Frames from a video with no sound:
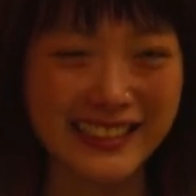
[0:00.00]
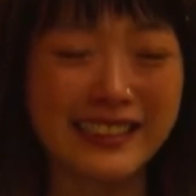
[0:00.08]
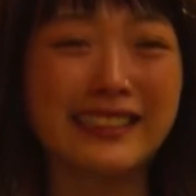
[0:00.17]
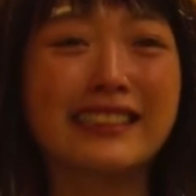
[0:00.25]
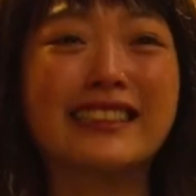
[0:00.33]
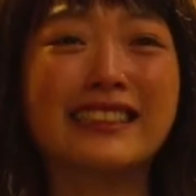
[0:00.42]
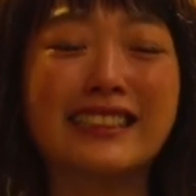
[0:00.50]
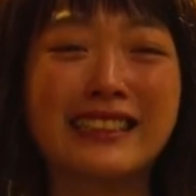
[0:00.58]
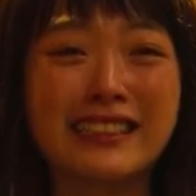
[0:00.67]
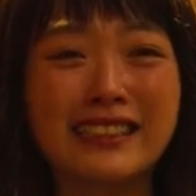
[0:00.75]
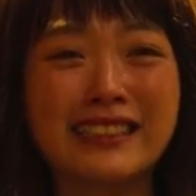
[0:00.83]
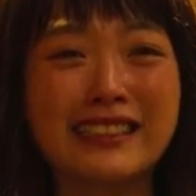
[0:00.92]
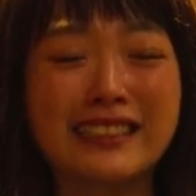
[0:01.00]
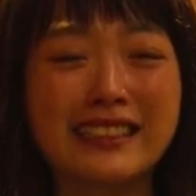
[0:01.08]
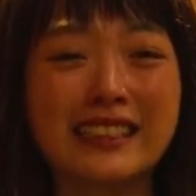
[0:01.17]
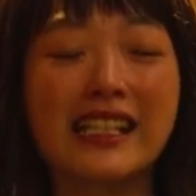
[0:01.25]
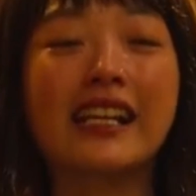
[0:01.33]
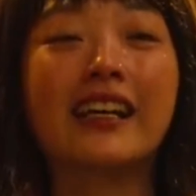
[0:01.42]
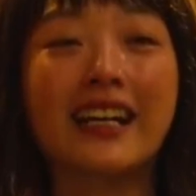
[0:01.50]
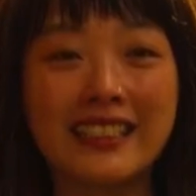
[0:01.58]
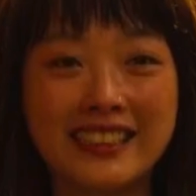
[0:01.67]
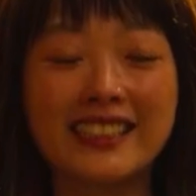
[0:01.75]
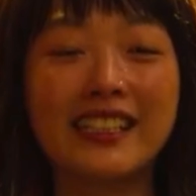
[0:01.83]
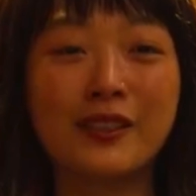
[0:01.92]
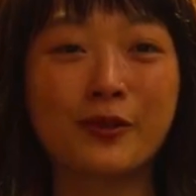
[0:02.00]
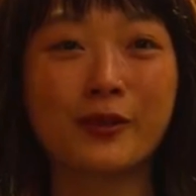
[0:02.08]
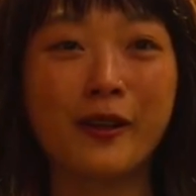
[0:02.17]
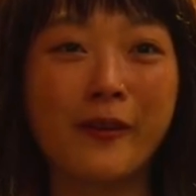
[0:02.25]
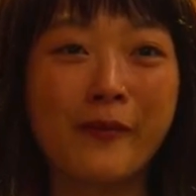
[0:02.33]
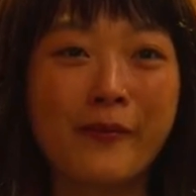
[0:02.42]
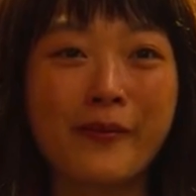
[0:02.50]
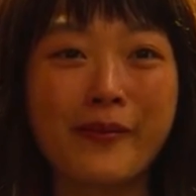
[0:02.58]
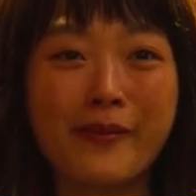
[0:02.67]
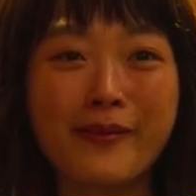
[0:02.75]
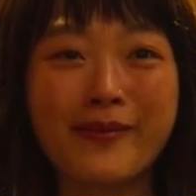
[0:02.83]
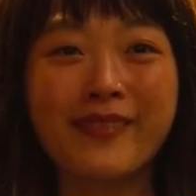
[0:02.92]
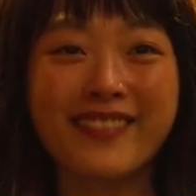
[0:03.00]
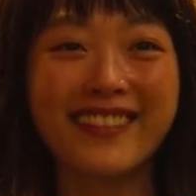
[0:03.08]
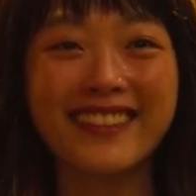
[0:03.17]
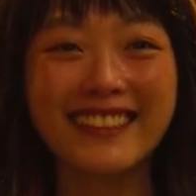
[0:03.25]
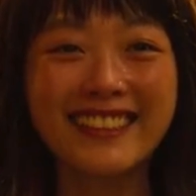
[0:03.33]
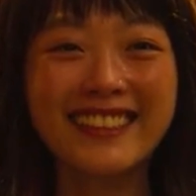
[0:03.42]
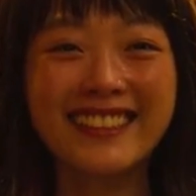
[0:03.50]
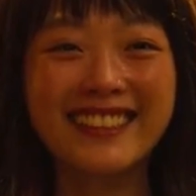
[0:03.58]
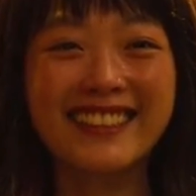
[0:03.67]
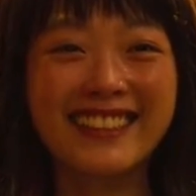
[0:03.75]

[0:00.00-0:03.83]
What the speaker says: it's been an honor or something like that before she...